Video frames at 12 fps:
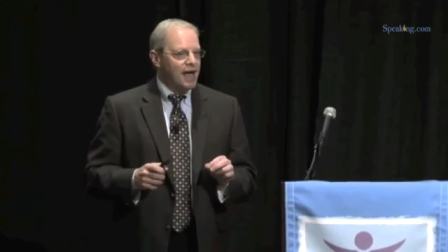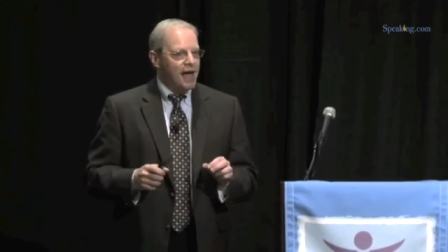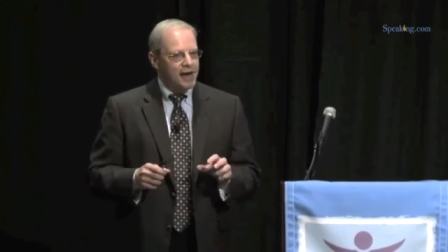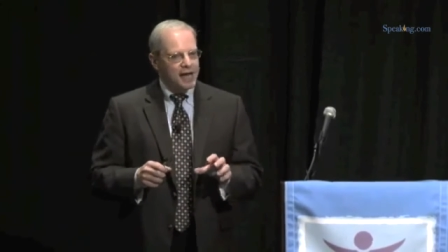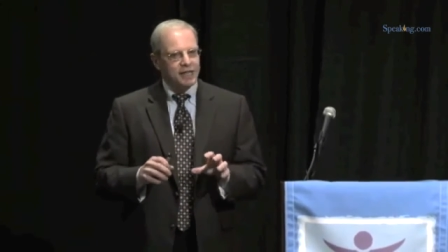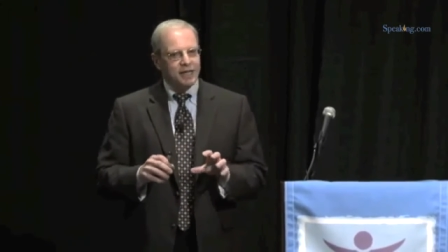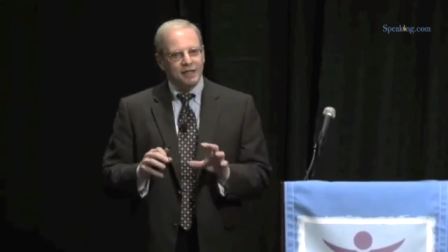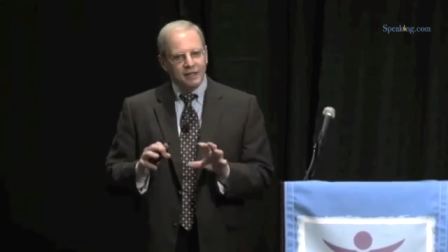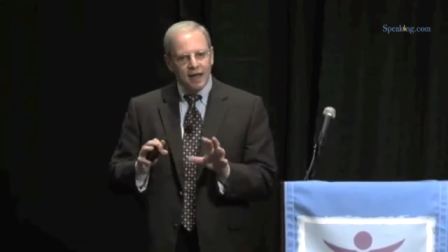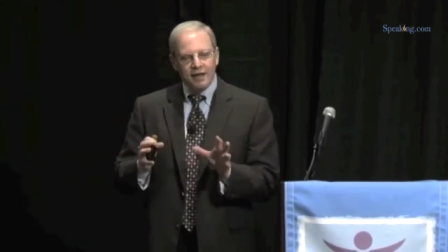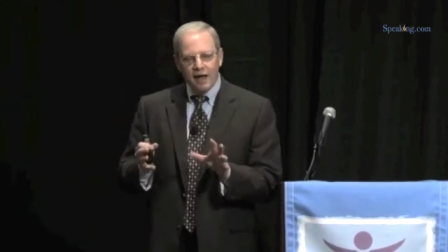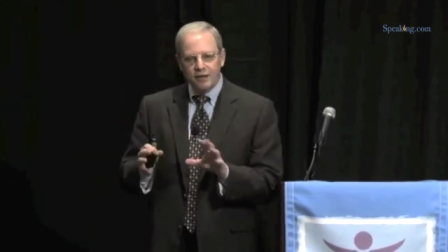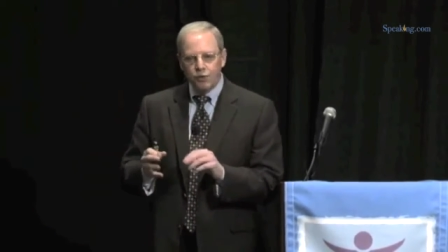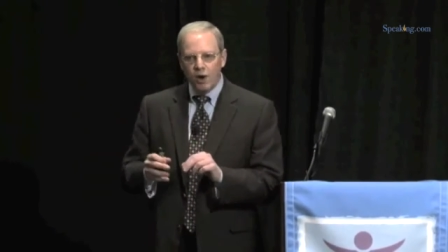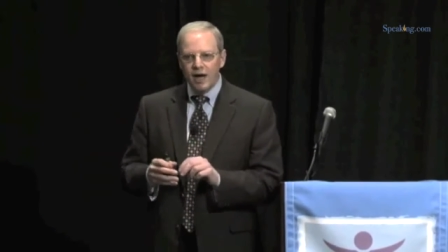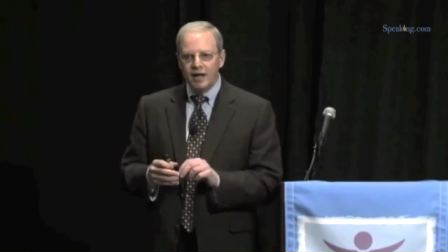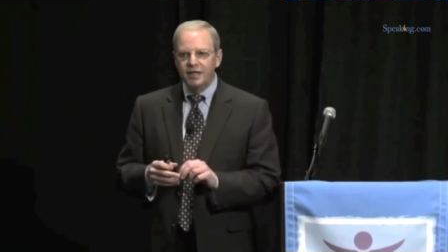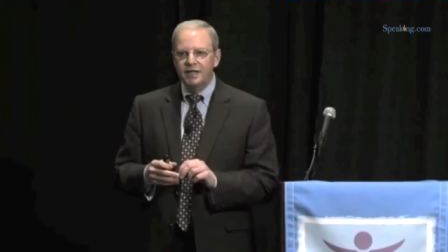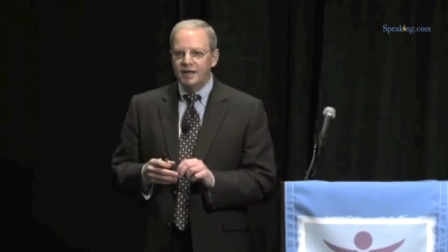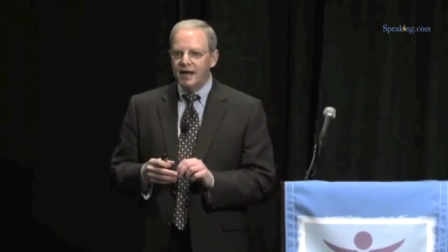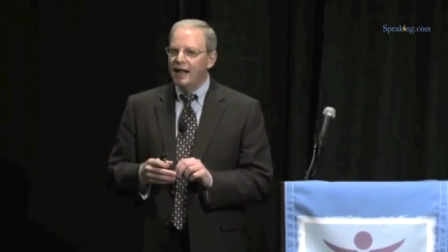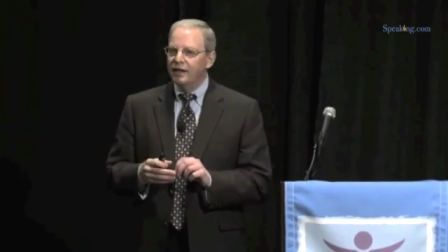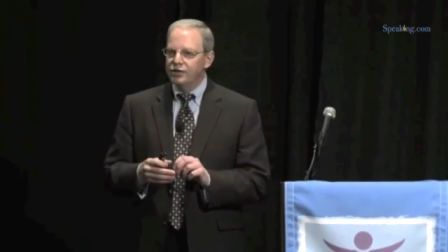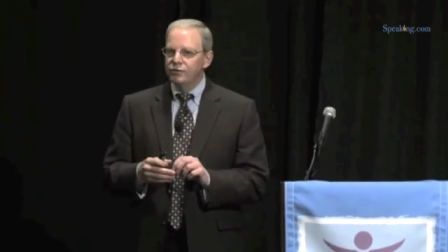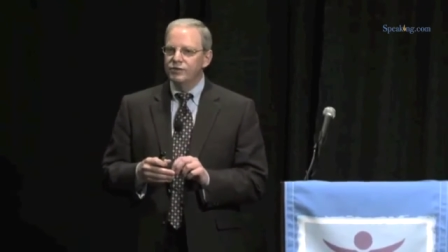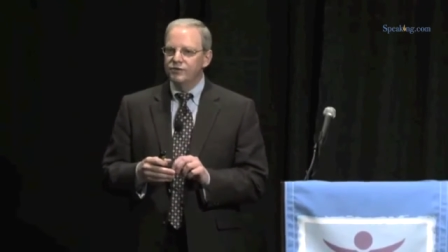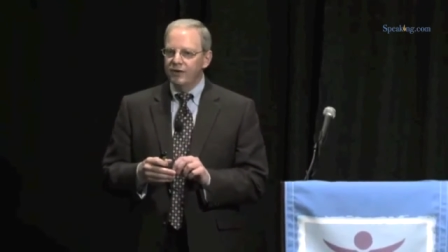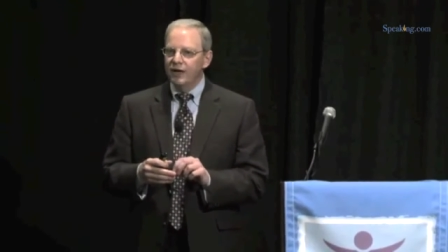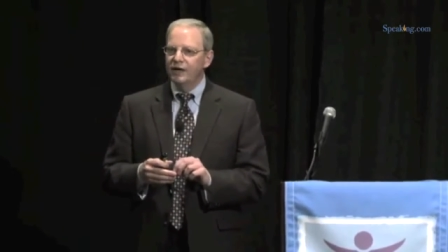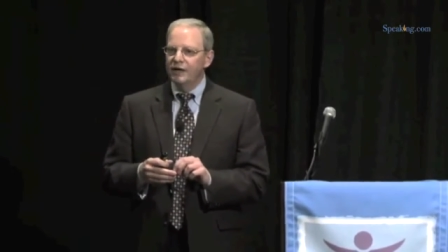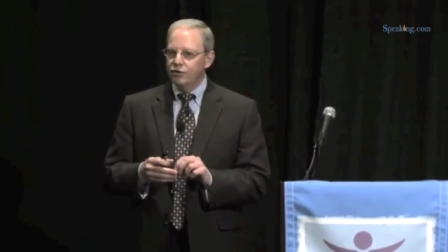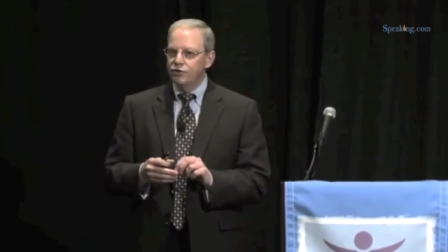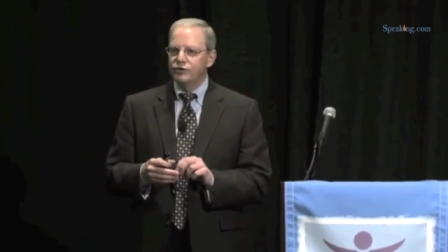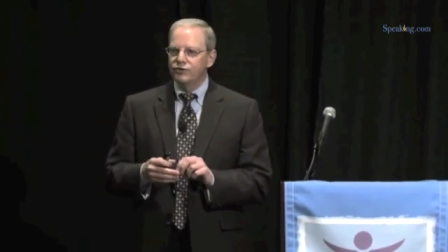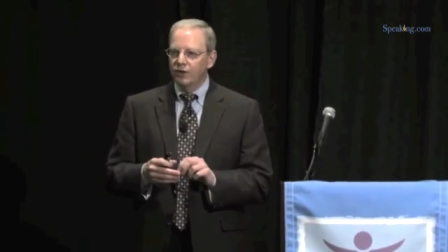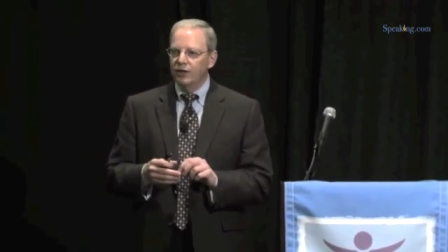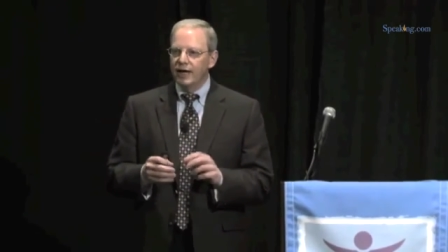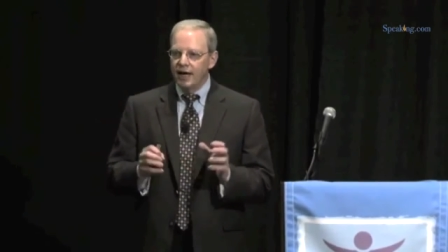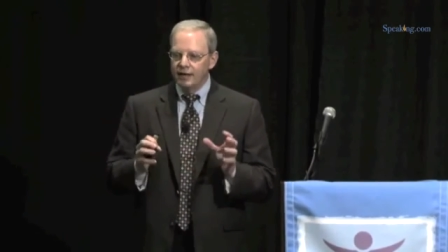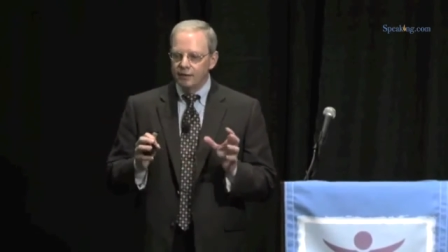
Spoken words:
And I think that's why I think the analogy was very useful.